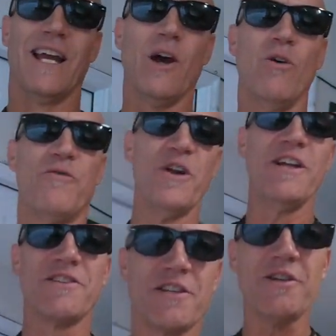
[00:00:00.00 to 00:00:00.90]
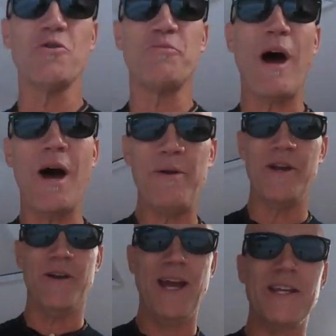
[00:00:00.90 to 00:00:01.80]
Hello friends, Coach Bob
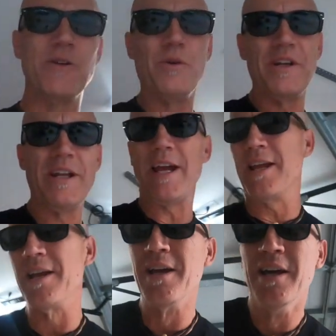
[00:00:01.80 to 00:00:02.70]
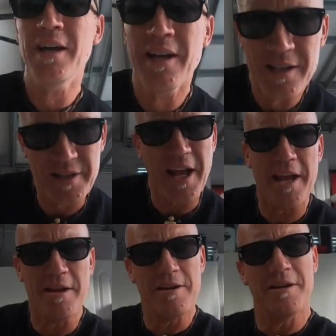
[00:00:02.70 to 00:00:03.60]
here. How you doing today?
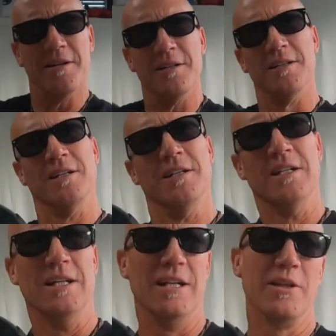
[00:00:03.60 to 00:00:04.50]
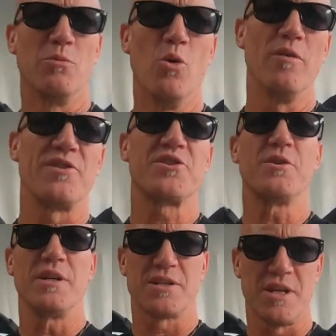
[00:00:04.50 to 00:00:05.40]
Today, a little more of a
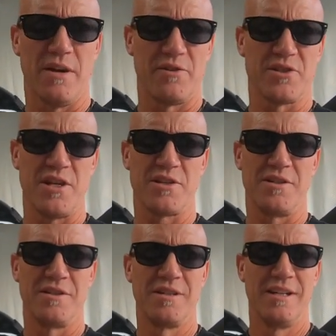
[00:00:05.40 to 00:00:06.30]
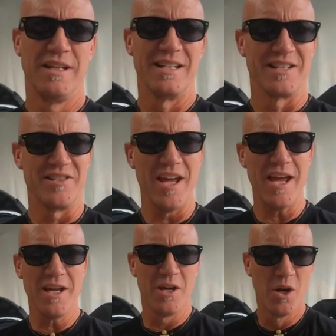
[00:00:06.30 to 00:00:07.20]
serious conversation.
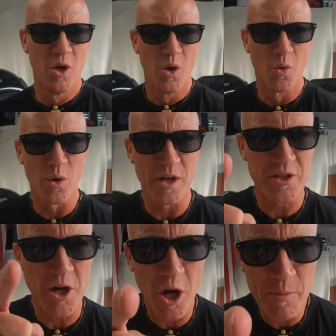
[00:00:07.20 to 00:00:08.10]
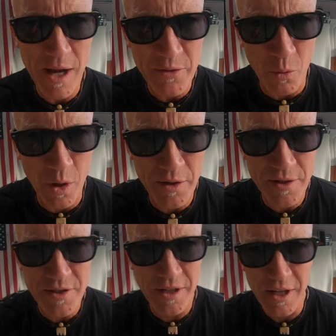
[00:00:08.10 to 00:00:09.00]
Today, we're going to talk about the
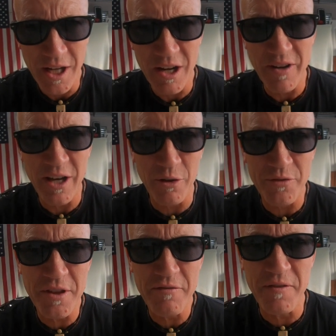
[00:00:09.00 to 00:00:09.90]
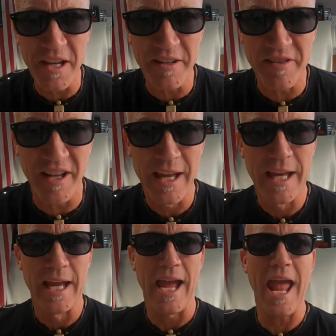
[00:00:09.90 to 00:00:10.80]
wonders of healthy feet
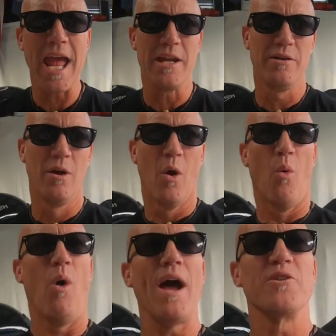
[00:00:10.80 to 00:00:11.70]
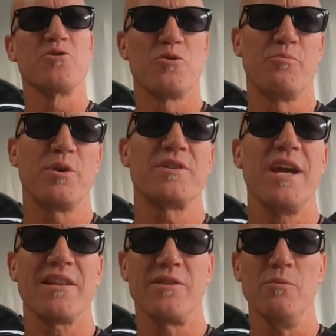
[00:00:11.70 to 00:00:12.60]
and why you should
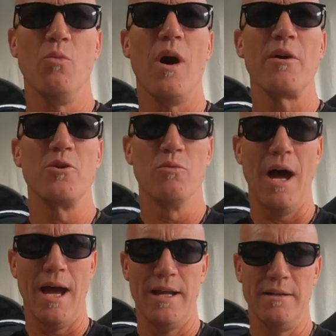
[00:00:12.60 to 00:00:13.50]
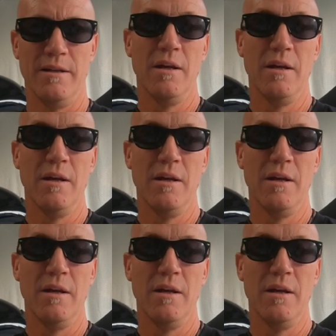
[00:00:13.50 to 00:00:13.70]
protect them while you ride.